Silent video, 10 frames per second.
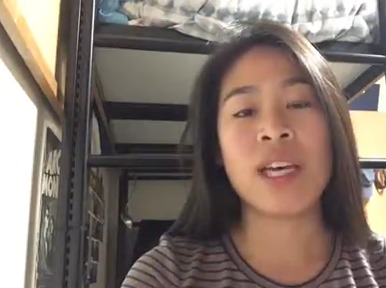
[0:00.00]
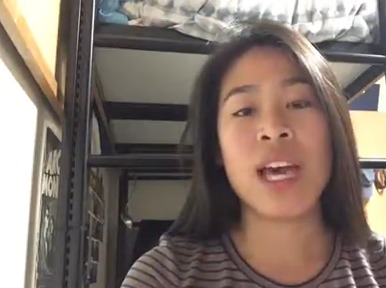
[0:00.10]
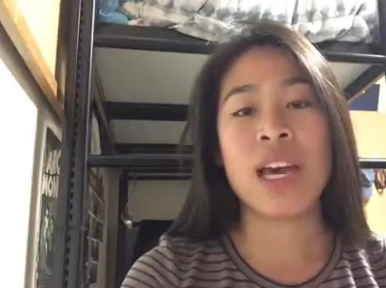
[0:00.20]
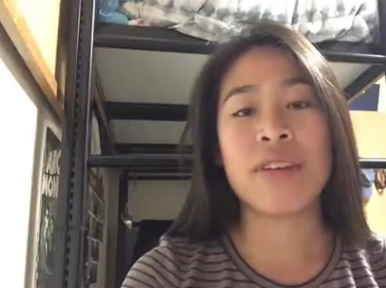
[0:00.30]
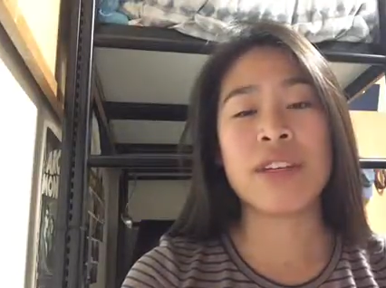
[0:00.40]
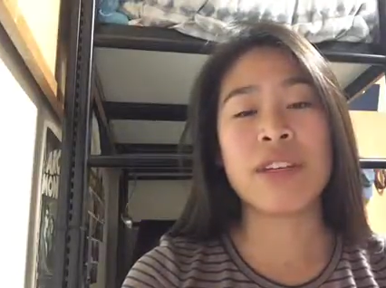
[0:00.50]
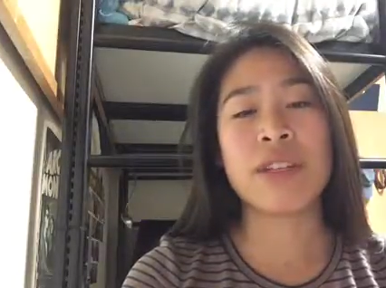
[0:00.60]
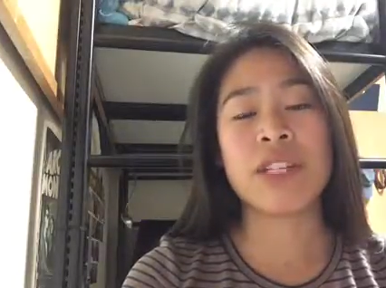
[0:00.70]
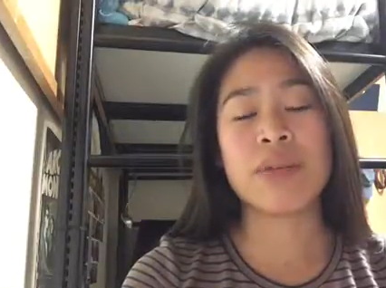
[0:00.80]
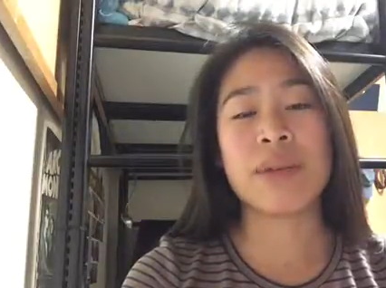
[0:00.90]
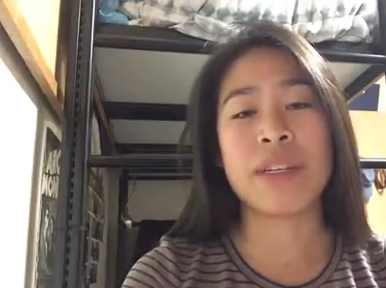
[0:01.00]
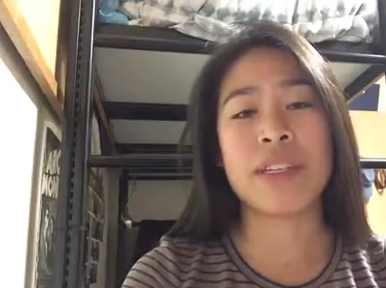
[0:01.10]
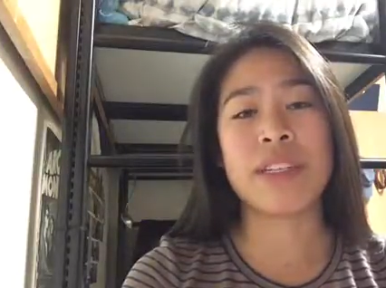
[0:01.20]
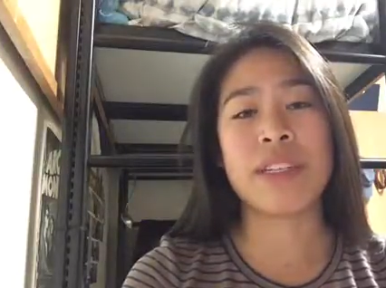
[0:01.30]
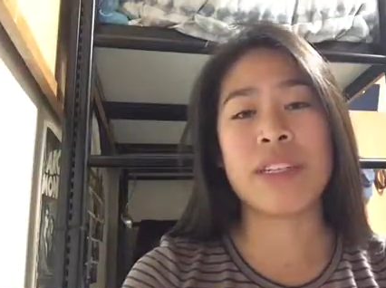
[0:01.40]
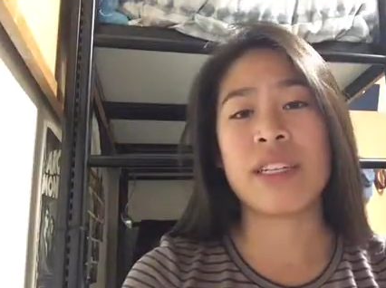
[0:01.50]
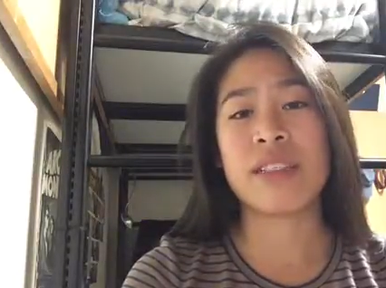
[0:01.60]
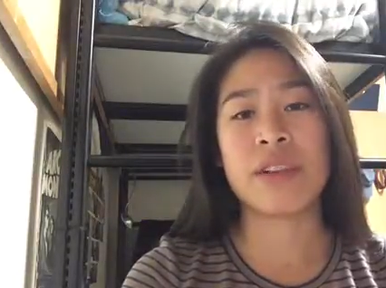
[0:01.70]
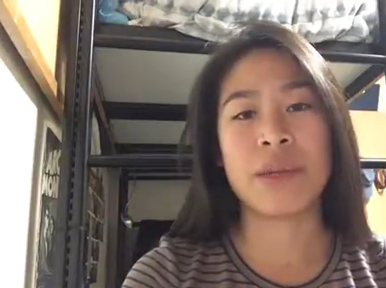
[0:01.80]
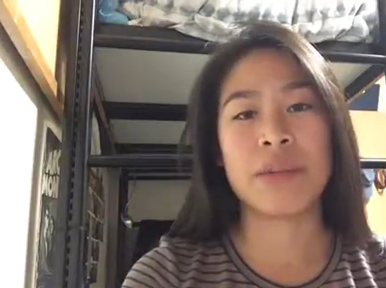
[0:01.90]
Having a lost pet is
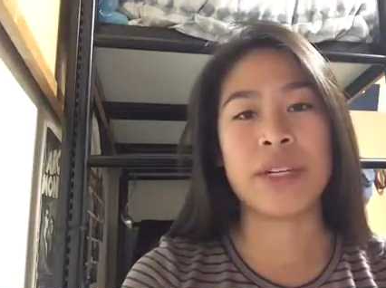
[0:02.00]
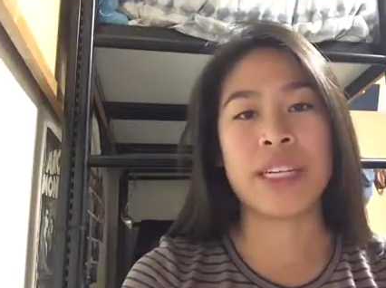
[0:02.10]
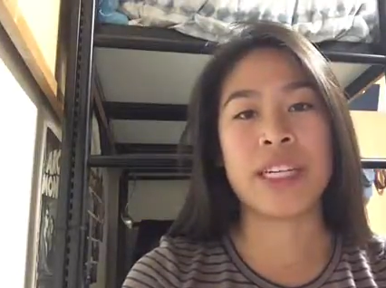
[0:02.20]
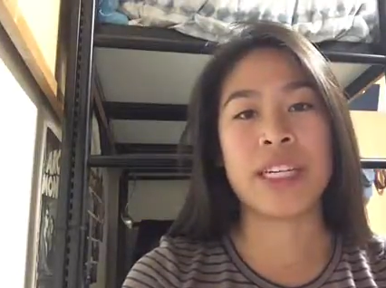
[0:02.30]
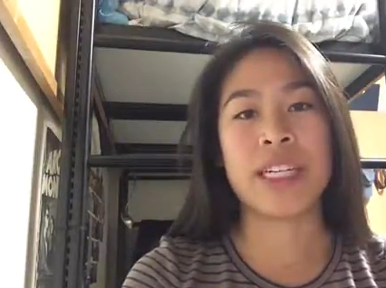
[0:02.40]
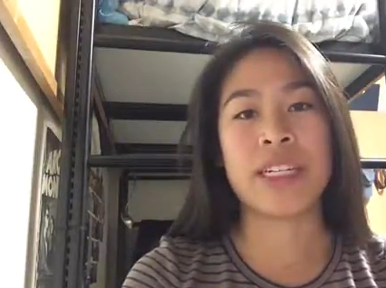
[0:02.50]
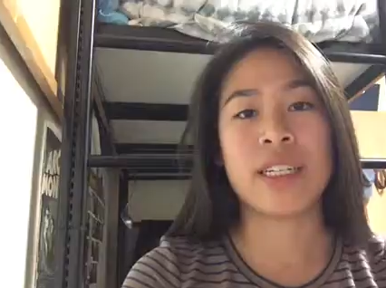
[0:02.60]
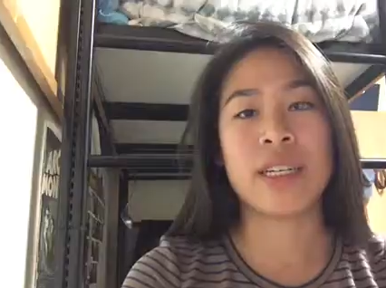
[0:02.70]
heartbreaking.